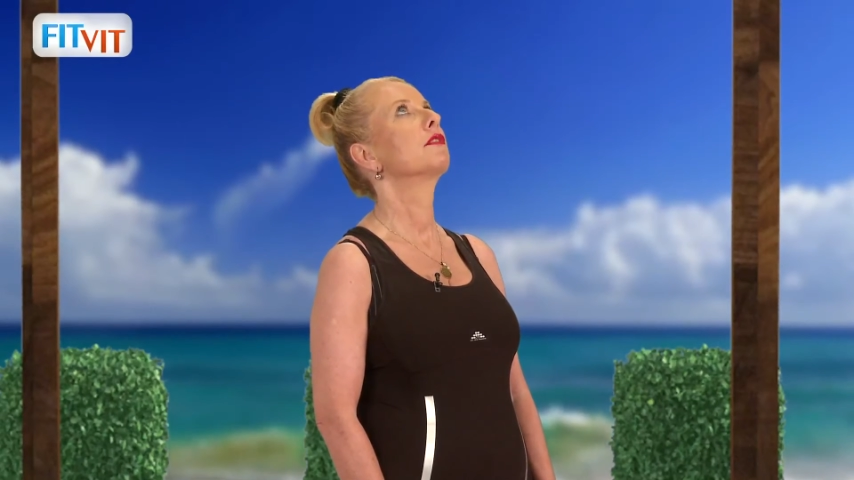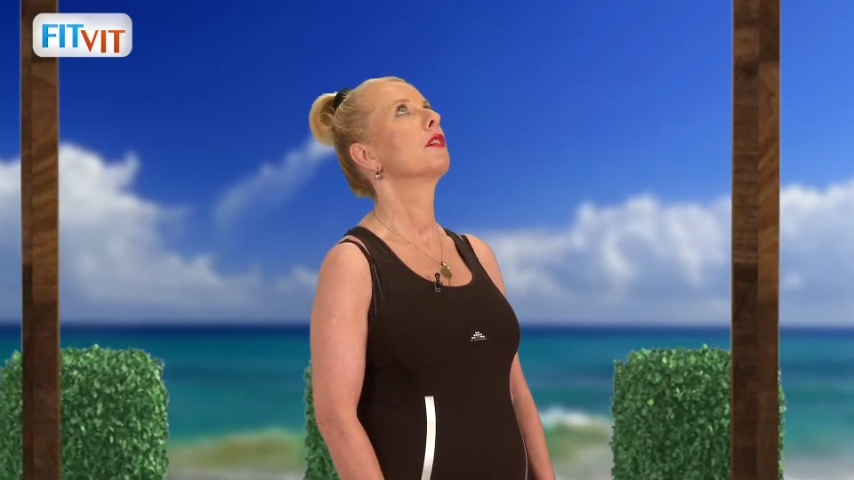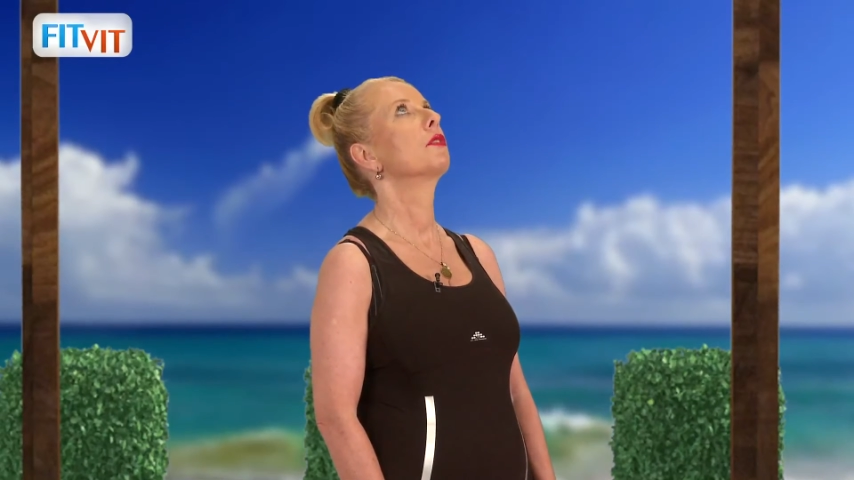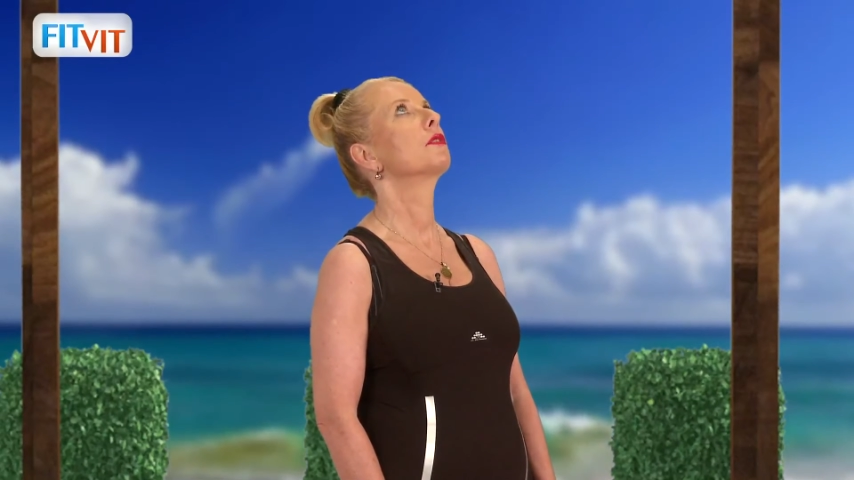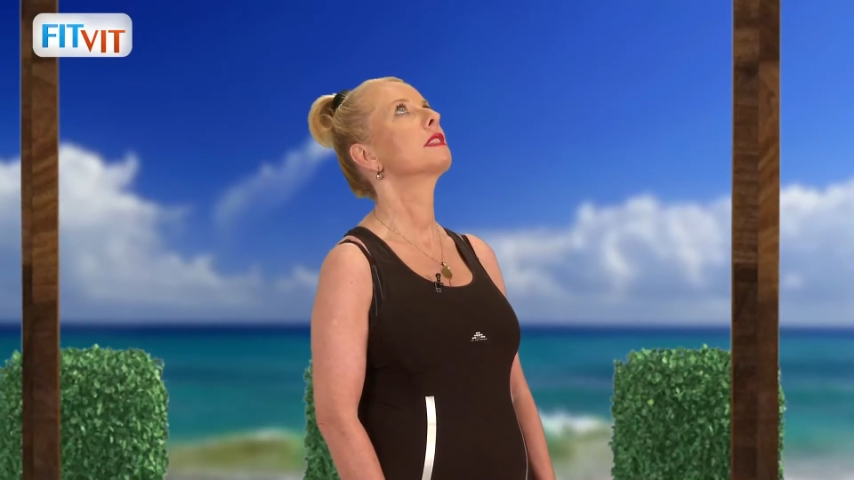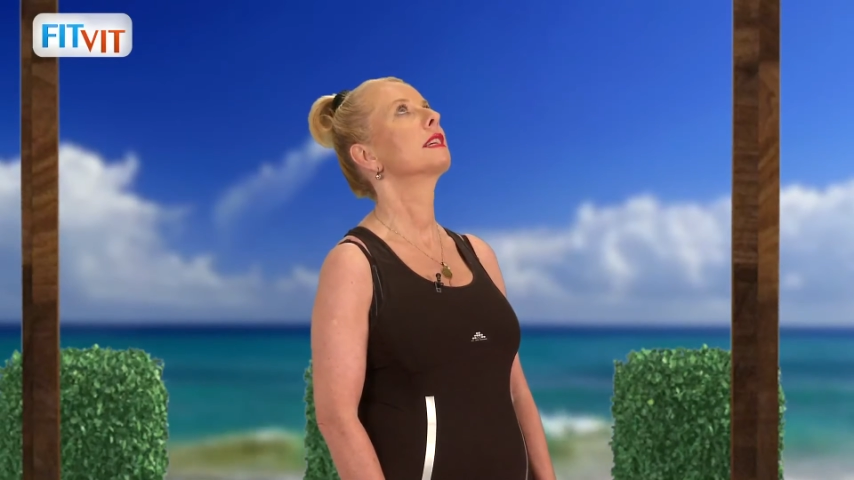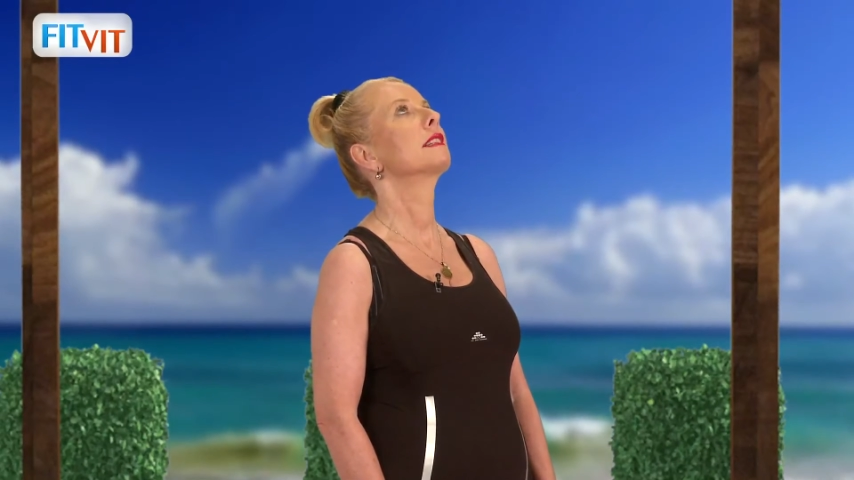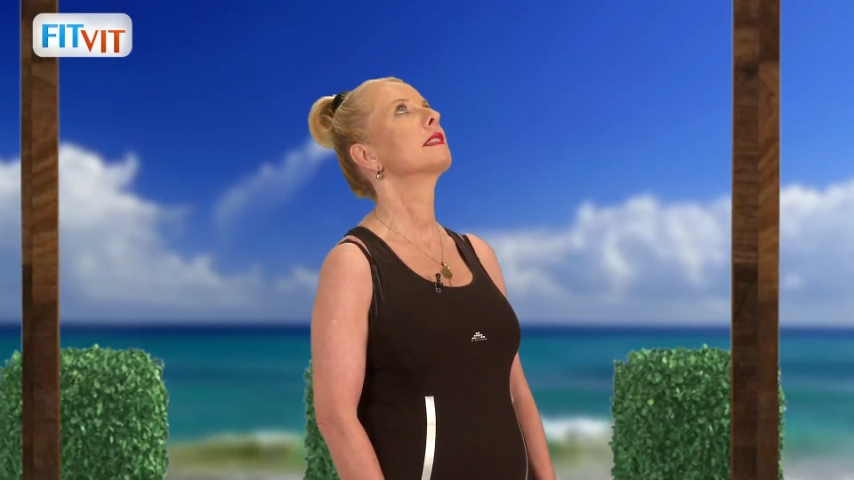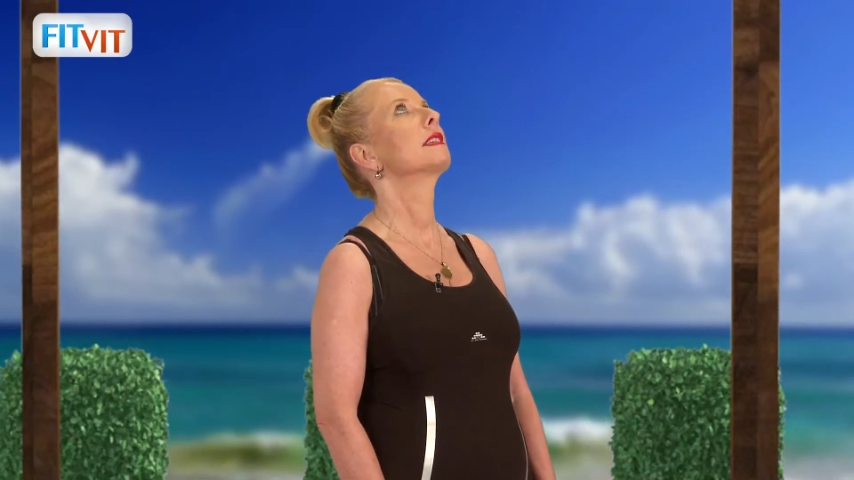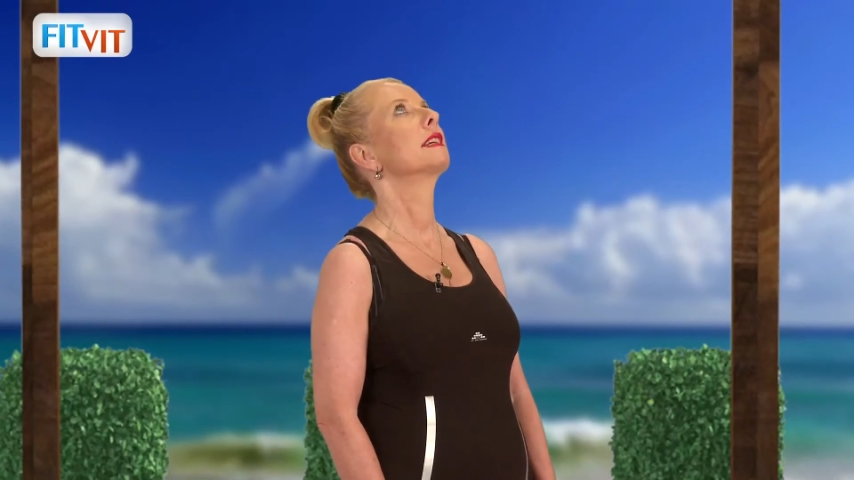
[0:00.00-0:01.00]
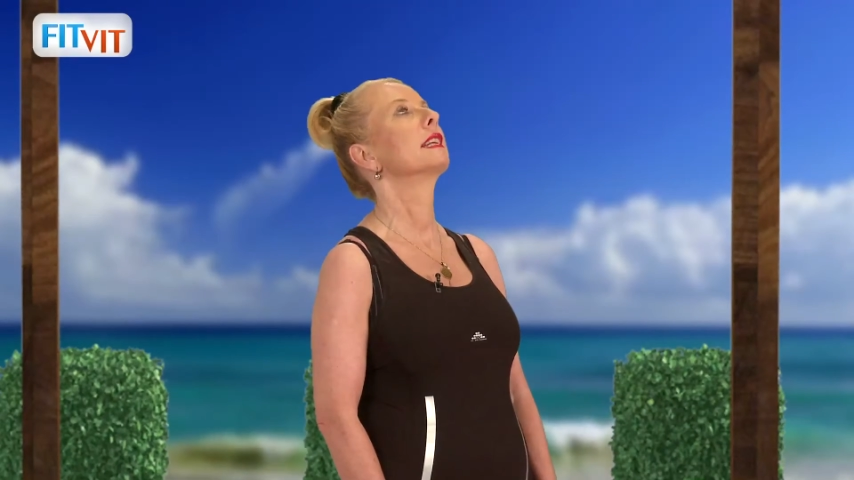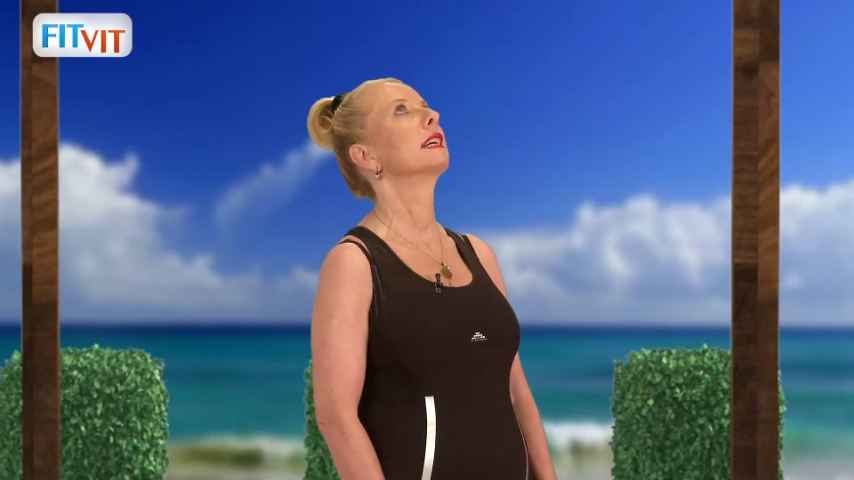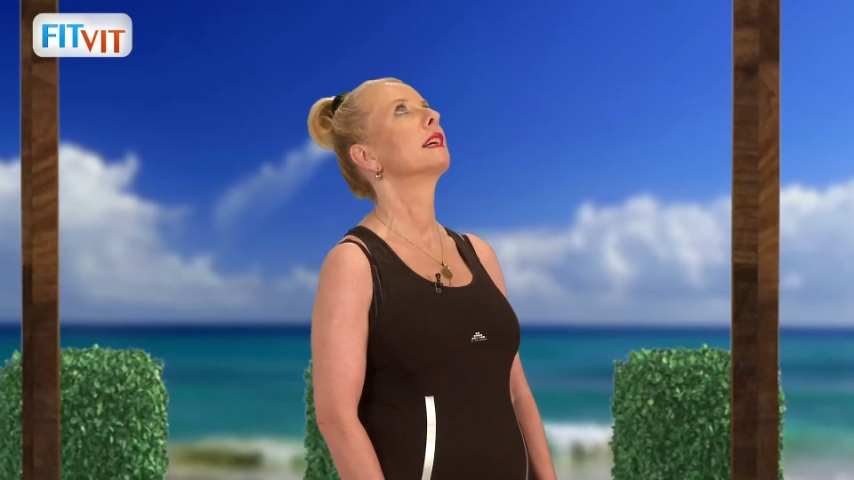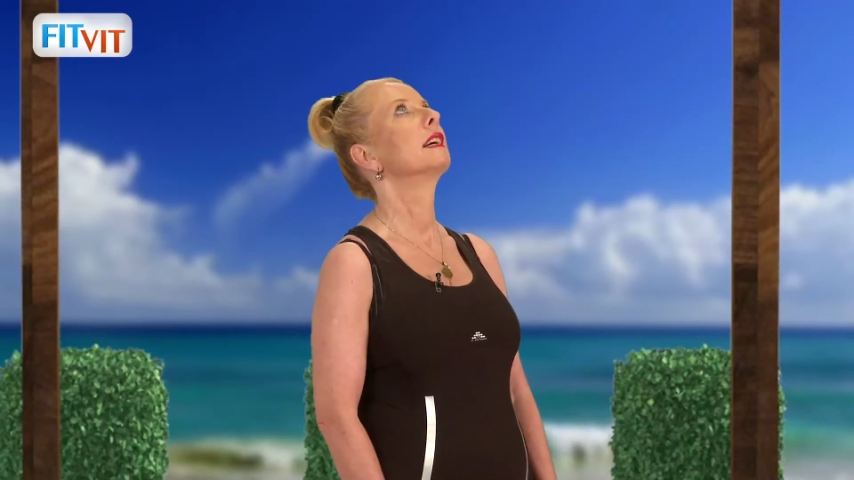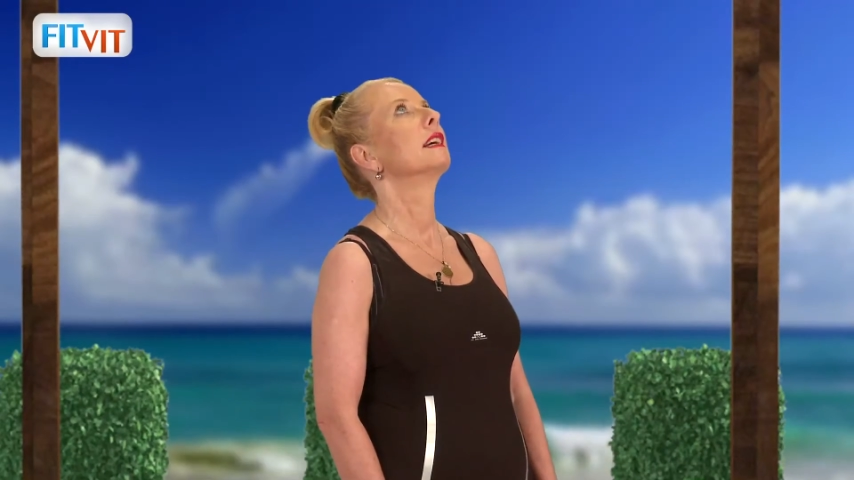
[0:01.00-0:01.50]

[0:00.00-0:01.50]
focusing the ceiling.